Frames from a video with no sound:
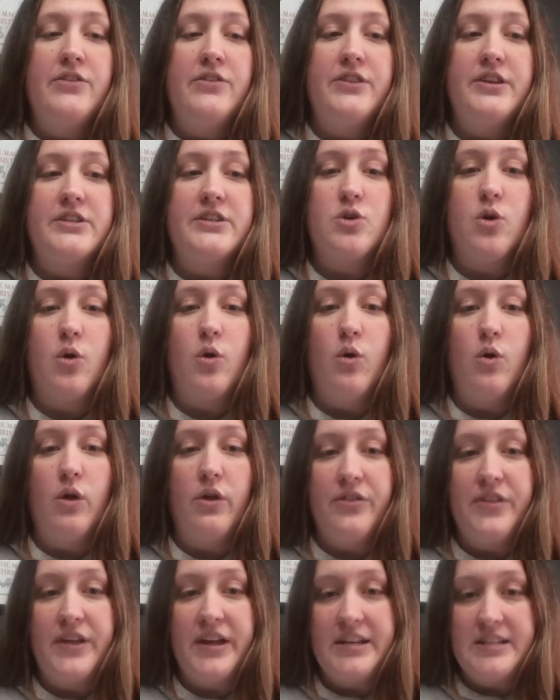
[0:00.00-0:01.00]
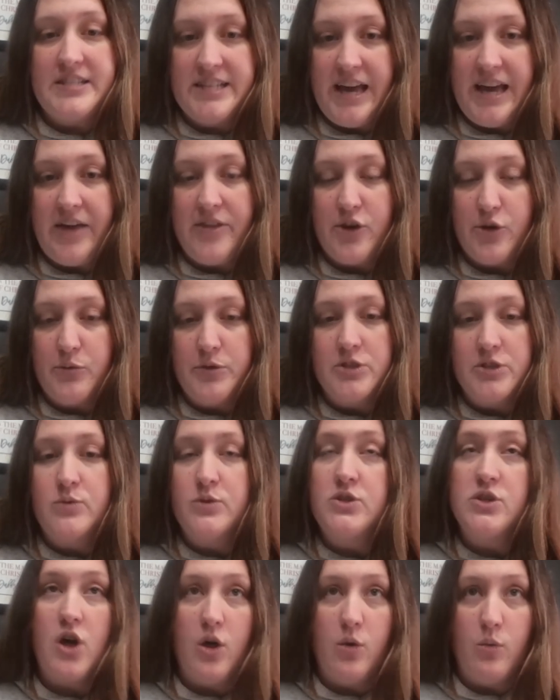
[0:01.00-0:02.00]
This whole thing together, which
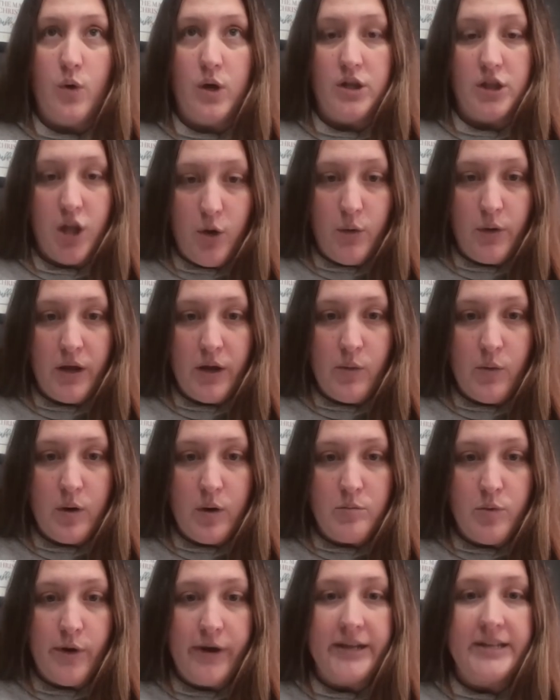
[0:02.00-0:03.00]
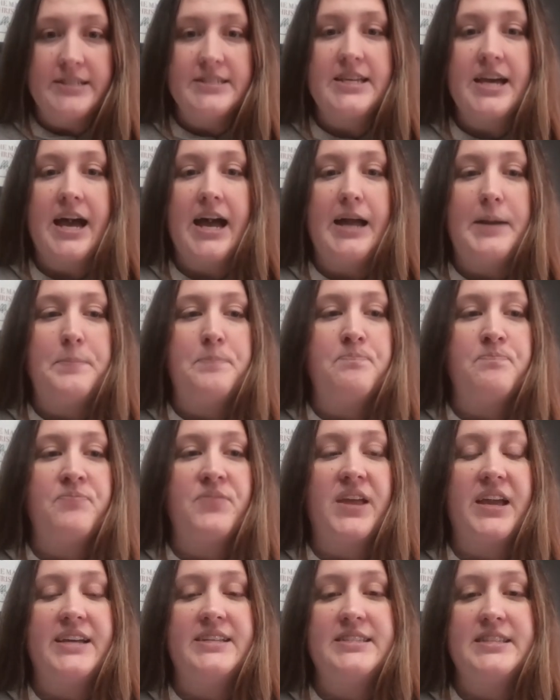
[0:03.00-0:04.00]
was all one loan at one point in time,
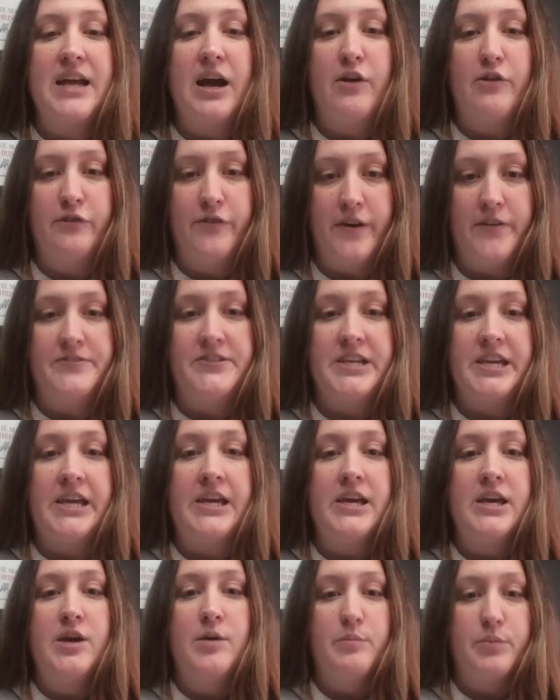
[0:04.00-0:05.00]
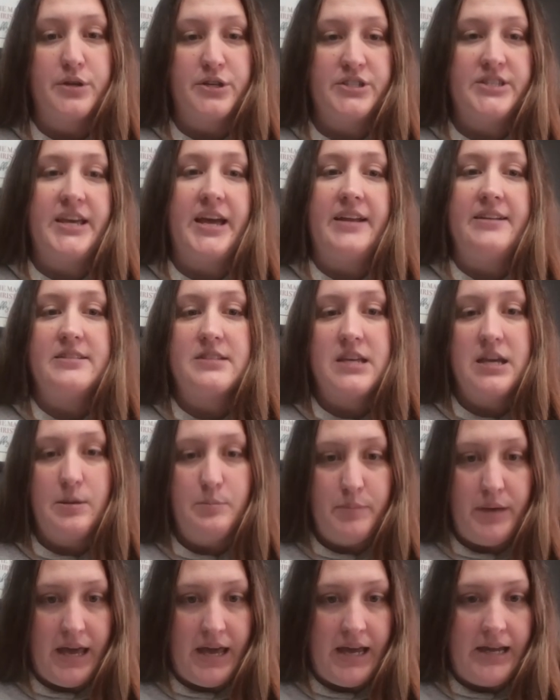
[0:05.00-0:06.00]
is now 50%
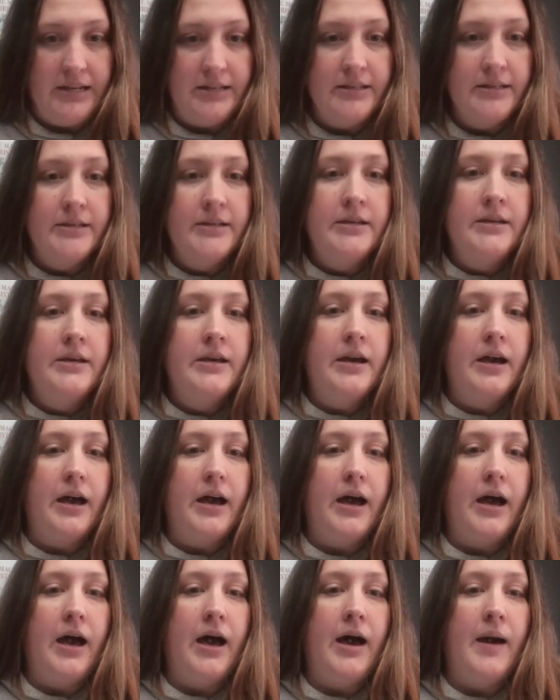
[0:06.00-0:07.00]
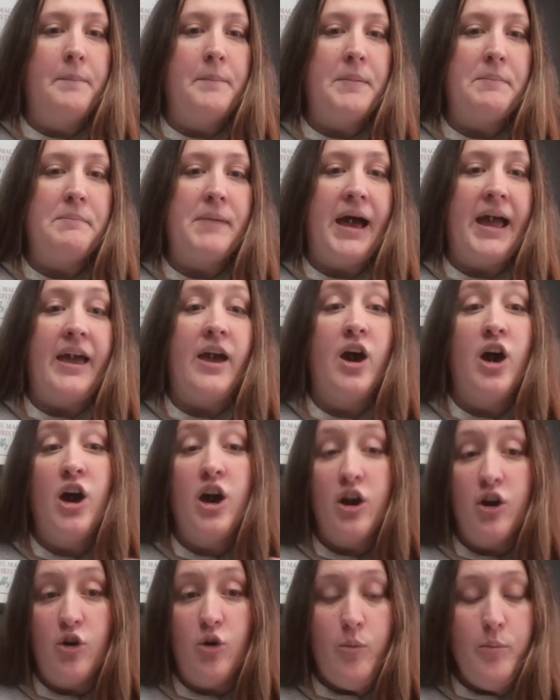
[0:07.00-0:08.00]
paid. I'm
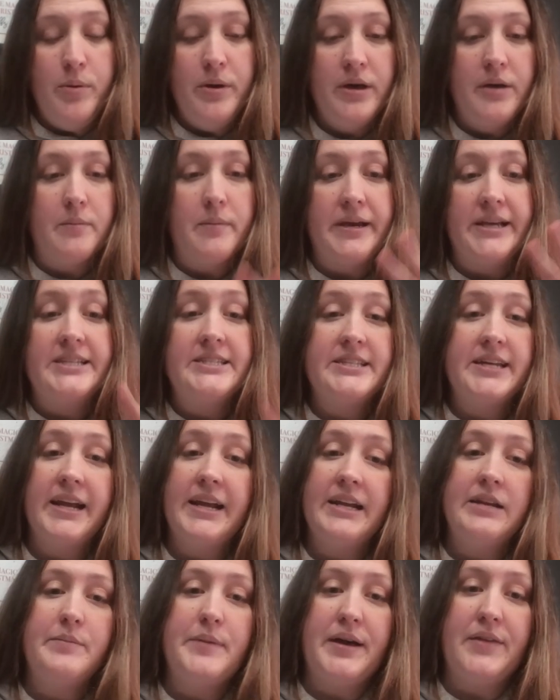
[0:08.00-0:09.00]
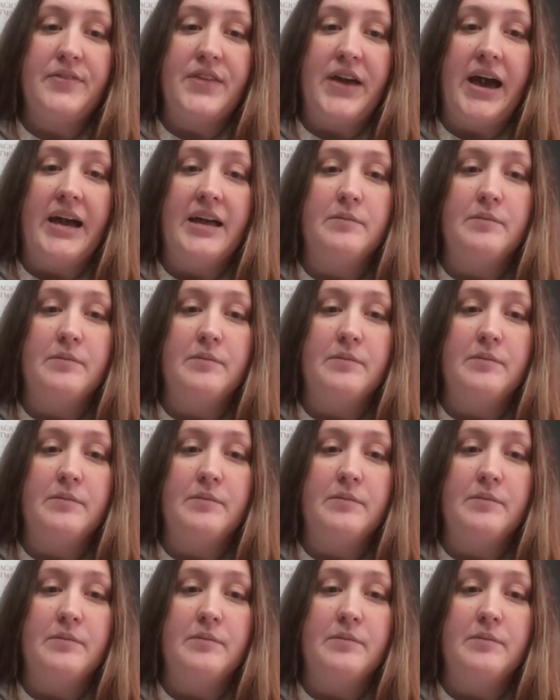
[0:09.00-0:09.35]
excited about that.